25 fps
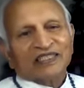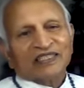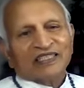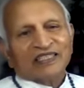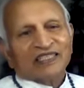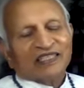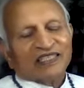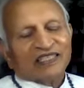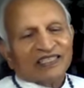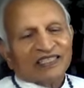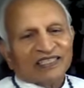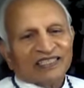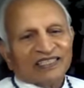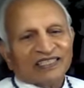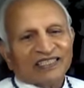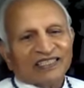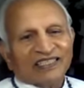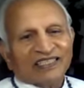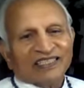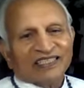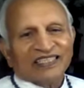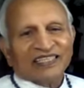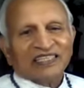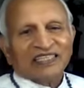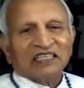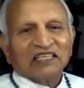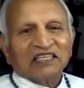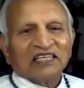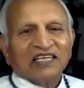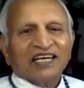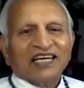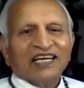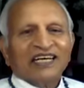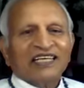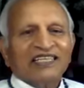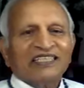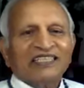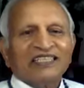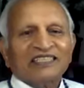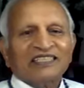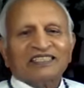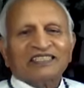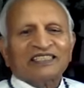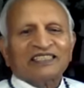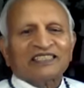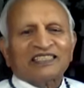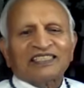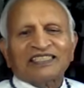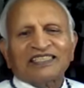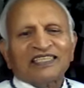You know, just
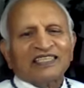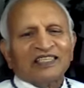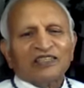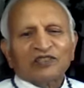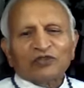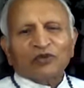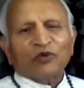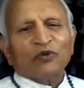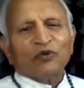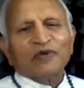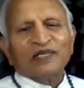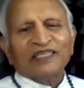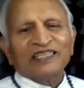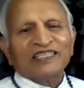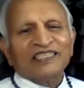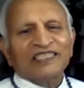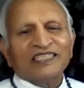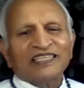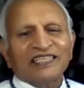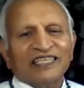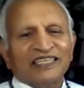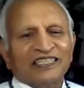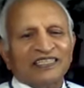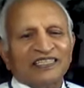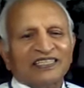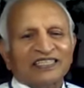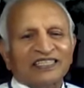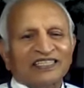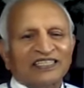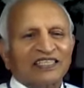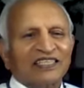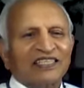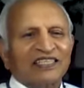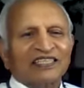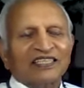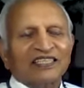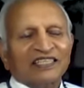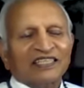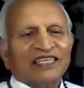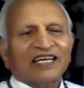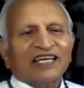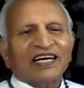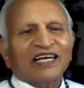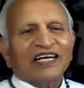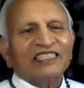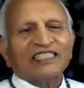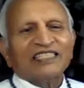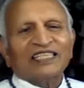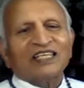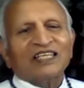so many things
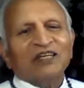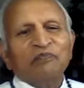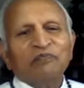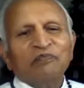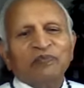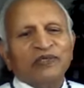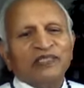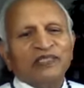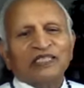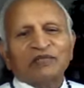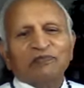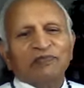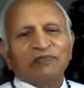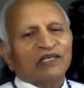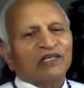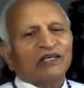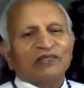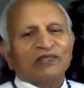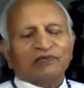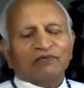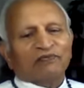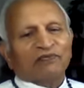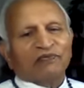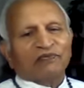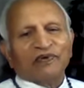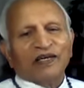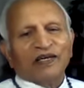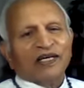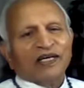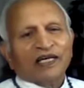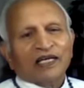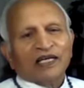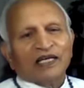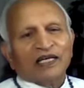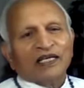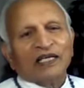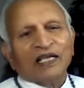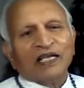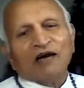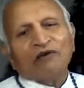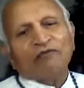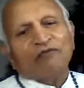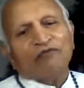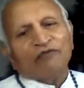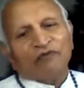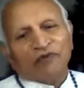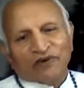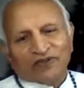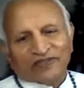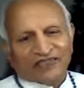I accomplished because love
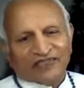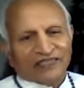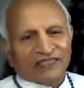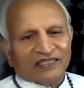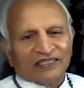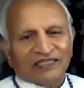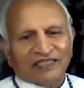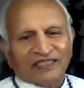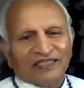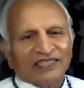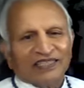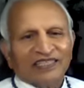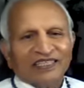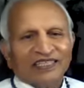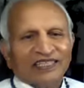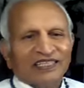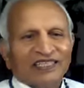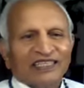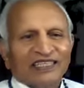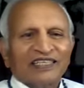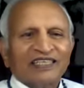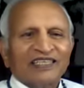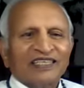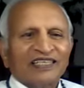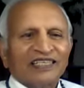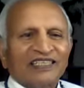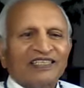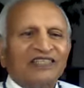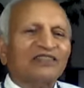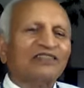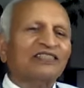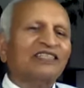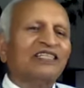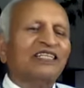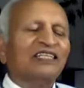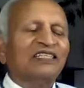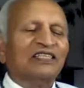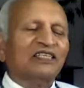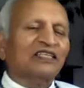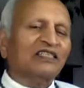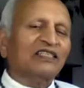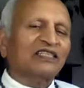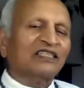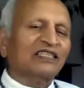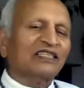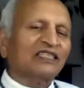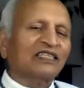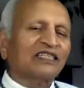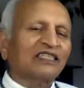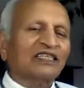for it. So this
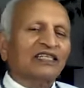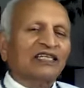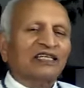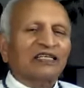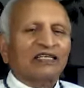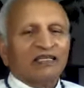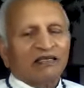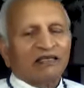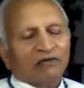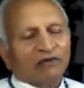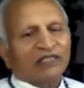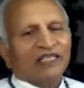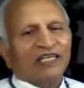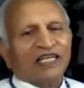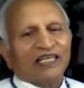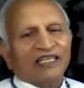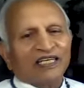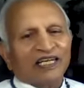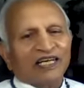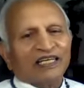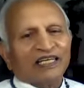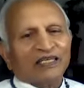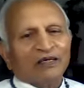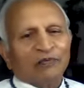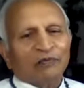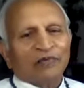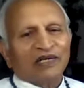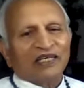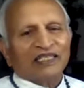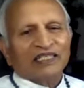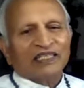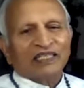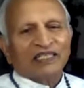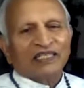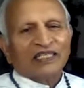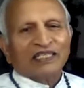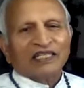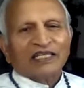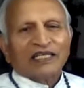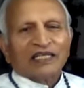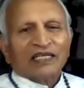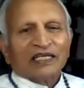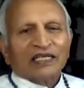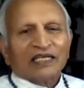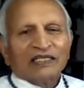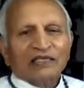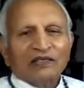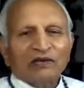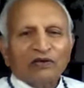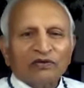is what I recommend.
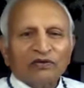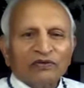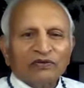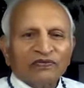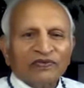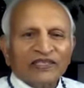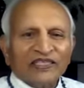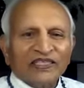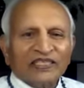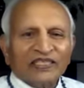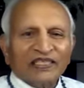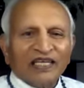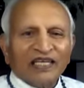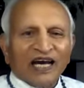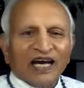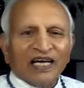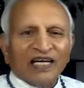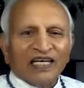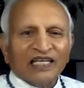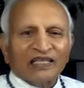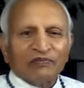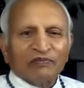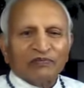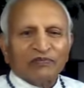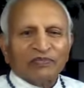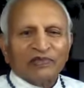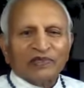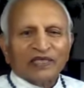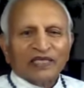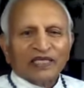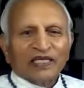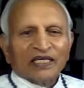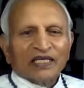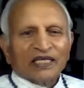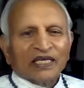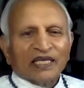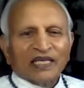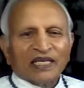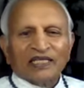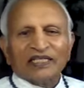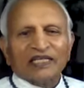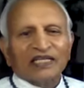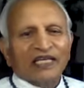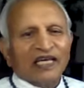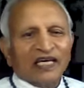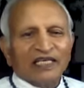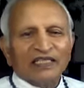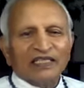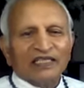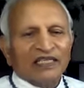Don't waste time in
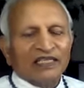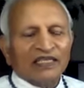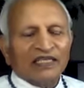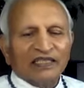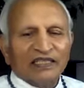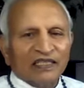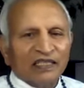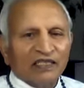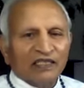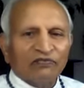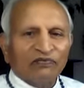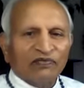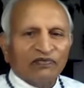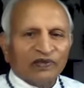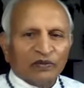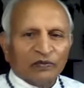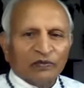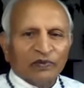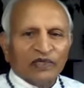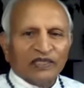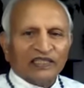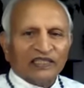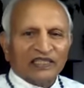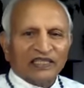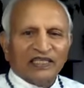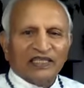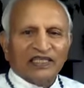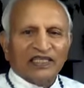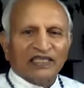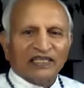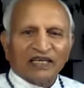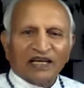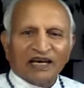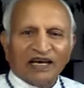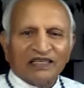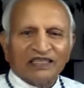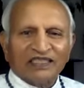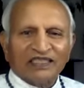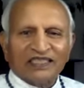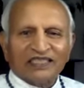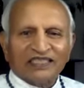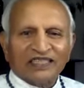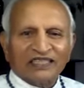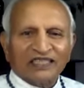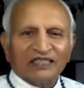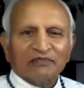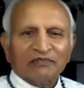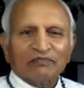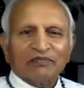gathering information and knowledge.